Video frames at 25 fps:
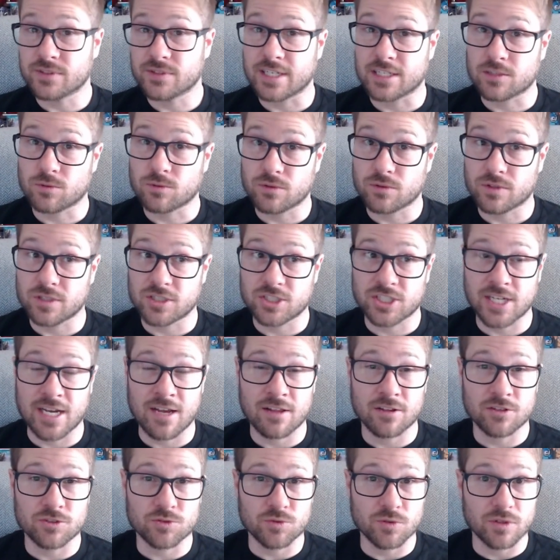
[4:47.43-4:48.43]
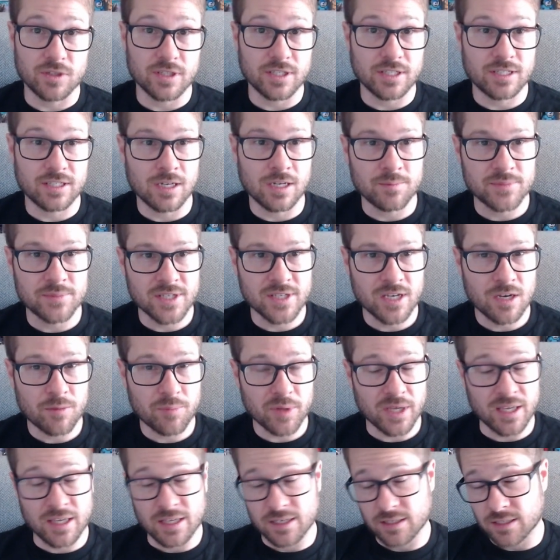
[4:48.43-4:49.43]
that's where the challenge really comes up,
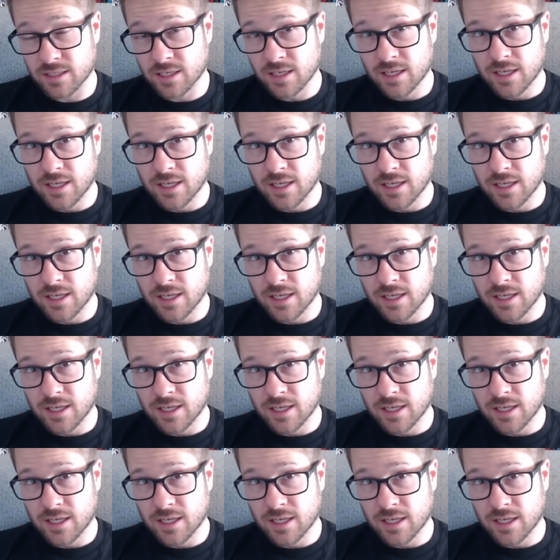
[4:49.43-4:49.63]
and